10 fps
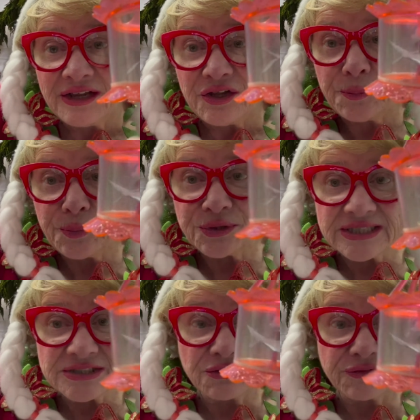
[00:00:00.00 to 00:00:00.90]
You put
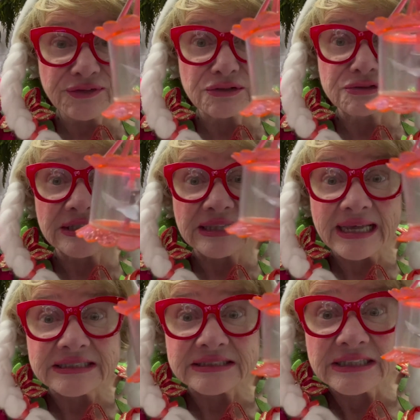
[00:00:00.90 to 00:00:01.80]
these over those
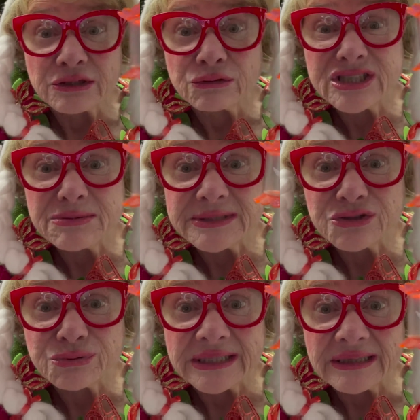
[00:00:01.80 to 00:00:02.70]
lights, and the Christmas
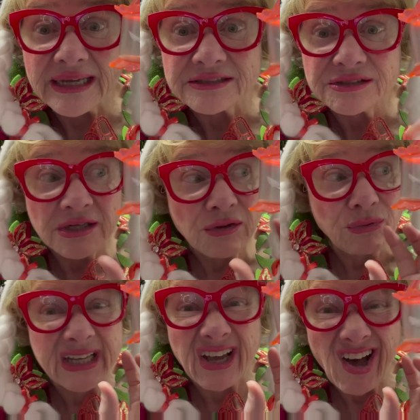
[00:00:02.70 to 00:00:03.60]
tree lights
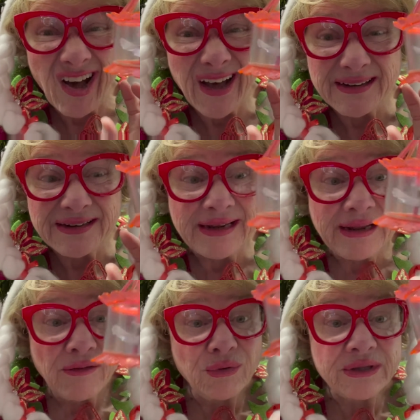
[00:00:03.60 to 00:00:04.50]
would get hot.
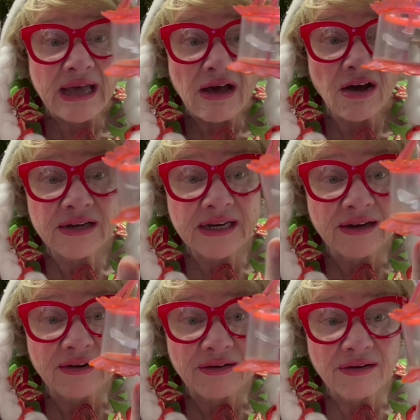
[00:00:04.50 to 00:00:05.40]
Well, that hot
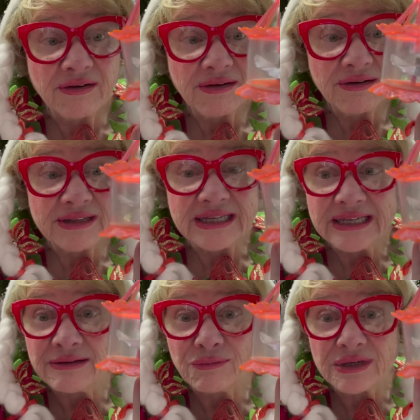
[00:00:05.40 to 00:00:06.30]
air, the
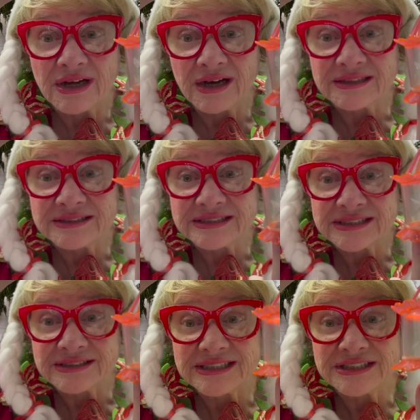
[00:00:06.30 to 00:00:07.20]
heat would cause
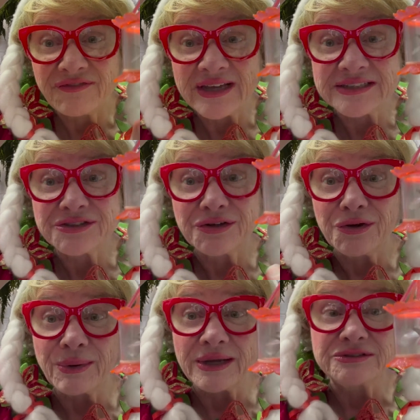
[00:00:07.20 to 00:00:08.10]
these fans to go
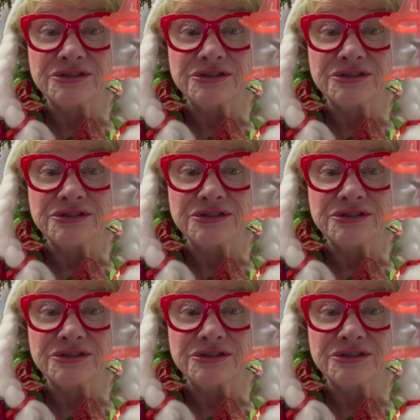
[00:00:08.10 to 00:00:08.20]
around.